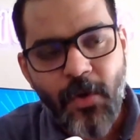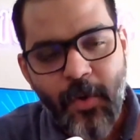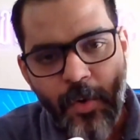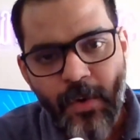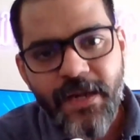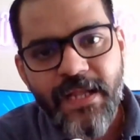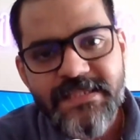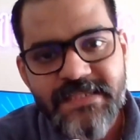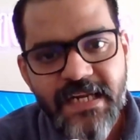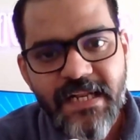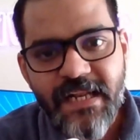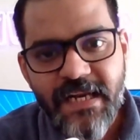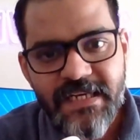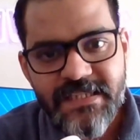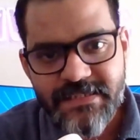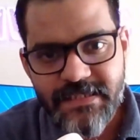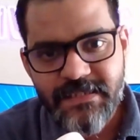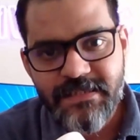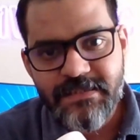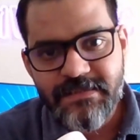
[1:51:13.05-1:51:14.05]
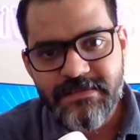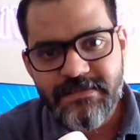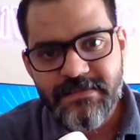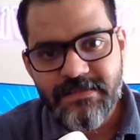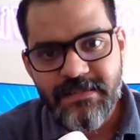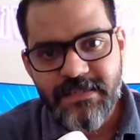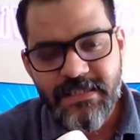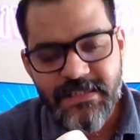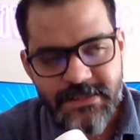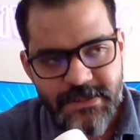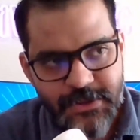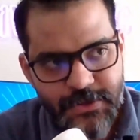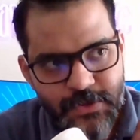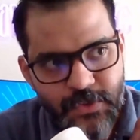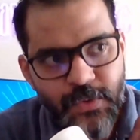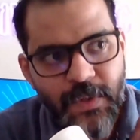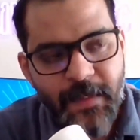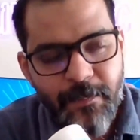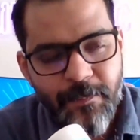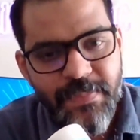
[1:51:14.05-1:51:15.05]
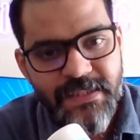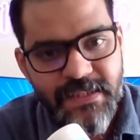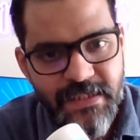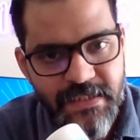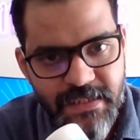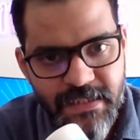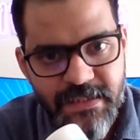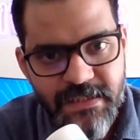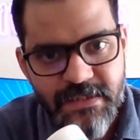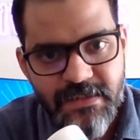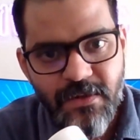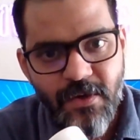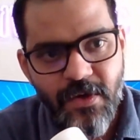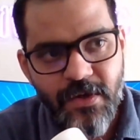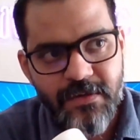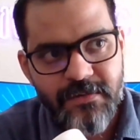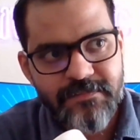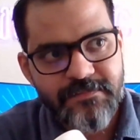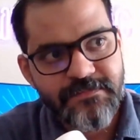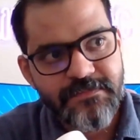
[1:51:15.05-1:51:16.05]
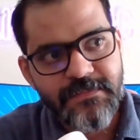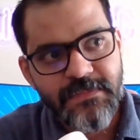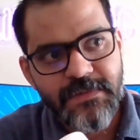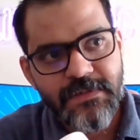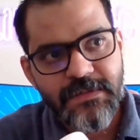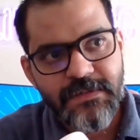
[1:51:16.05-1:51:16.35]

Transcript: the older generation is too empathetic or